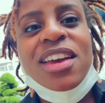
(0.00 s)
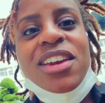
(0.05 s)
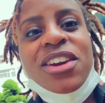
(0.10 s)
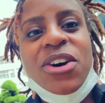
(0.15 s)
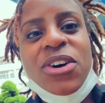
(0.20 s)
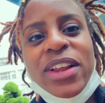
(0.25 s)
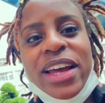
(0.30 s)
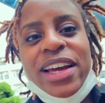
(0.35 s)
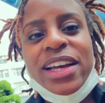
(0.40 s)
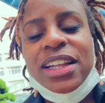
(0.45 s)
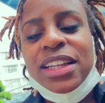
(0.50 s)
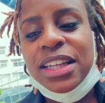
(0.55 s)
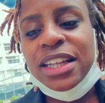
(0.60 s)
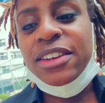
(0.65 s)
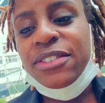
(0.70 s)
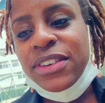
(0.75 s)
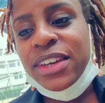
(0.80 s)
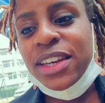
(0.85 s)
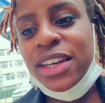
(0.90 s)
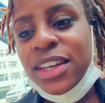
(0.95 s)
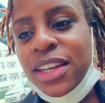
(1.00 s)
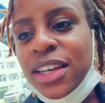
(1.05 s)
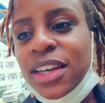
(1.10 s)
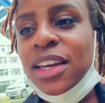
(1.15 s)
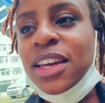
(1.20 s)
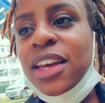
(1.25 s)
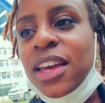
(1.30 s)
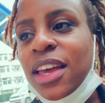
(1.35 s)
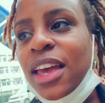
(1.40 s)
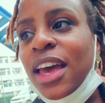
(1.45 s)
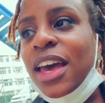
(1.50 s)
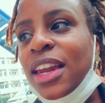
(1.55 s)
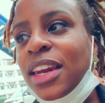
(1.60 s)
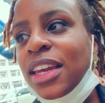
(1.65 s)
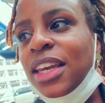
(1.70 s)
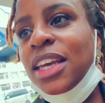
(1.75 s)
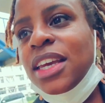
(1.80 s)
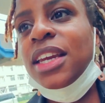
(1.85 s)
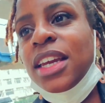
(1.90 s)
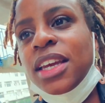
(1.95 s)
you know, like living
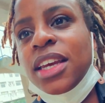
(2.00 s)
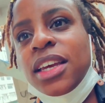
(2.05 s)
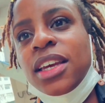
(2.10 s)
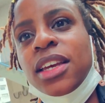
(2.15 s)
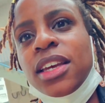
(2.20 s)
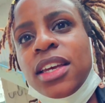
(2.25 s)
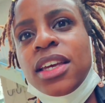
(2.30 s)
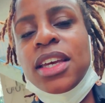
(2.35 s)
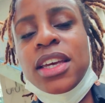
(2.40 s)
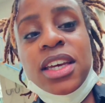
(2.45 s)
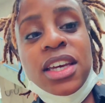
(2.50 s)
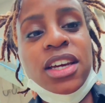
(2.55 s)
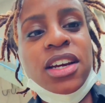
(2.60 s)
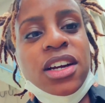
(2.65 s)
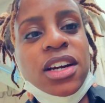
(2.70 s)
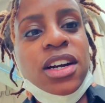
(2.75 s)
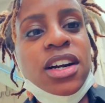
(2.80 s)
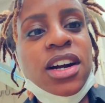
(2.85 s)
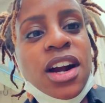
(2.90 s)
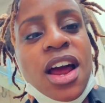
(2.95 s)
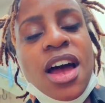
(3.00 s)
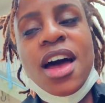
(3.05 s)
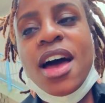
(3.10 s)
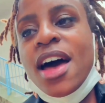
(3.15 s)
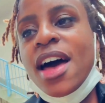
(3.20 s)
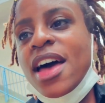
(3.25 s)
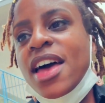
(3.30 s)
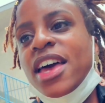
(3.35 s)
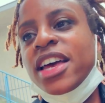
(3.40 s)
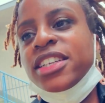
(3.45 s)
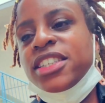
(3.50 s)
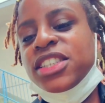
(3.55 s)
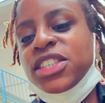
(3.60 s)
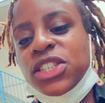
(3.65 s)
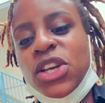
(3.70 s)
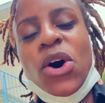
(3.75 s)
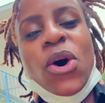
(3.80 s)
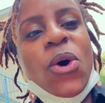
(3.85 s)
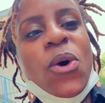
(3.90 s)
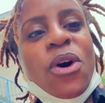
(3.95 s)
and eating here,
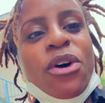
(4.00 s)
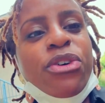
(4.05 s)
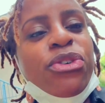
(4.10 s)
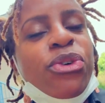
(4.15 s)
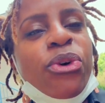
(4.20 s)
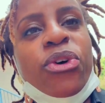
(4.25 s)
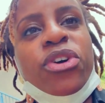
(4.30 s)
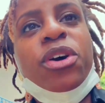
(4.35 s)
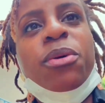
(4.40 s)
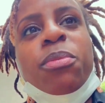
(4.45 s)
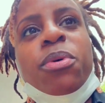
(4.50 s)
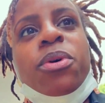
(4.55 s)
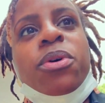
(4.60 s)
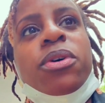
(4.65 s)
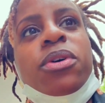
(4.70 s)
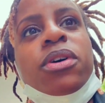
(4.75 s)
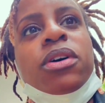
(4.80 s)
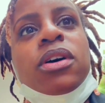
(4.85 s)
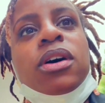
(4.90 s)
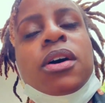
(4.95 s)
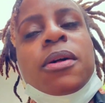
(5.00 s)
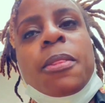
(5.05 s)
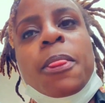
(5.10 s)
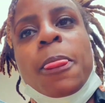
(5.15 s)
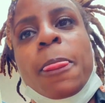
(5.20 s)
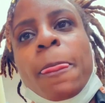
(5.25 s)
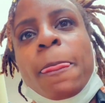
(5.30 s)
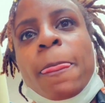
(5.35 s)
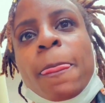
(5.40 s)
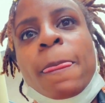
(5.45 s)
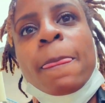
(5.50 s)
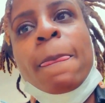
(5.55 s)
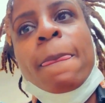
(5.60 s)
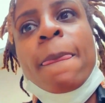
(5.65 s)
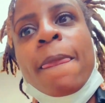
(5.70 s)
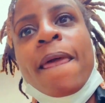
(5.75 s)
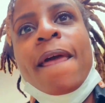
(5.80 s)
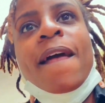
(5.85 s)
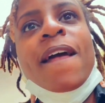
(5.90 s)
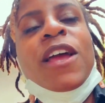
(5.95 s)
it's so affordable.
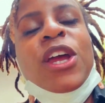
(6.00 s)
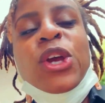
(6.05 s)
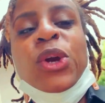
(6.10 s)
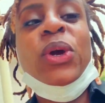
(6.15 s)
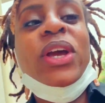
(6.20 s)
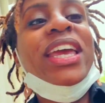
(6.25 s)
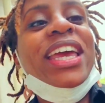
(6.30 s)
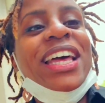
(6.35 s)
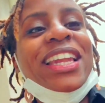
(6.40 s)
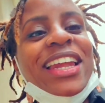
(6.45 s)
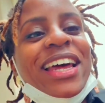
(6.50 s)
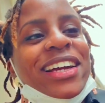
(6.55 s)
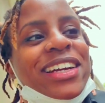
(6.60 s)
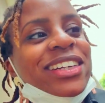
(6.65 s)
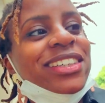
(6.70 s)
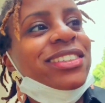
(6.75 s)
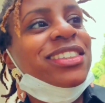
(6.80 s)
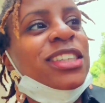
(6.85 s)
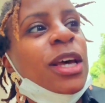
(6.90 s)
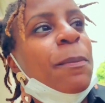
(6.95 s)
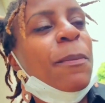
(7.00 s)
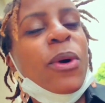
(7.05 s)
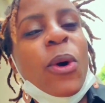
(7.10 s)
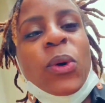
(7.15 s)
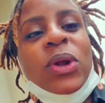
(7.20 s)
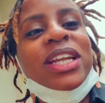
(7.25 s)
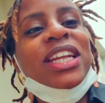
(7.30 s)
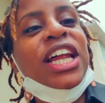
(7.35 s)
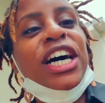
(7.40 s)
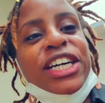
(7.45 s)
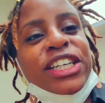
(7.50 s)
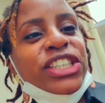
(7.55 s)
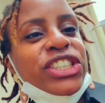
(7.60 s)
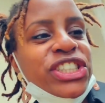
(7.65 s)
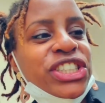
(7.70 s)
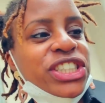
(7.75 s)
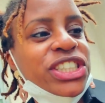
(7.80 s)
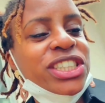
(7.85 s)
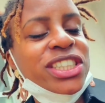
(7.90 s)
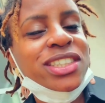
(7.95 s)
You can get like a typical
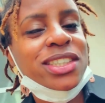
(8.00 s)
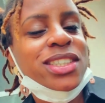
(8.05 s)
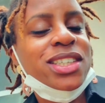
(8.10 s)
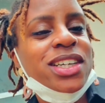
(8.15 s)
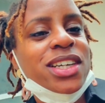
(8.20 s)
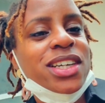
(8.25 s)
lunch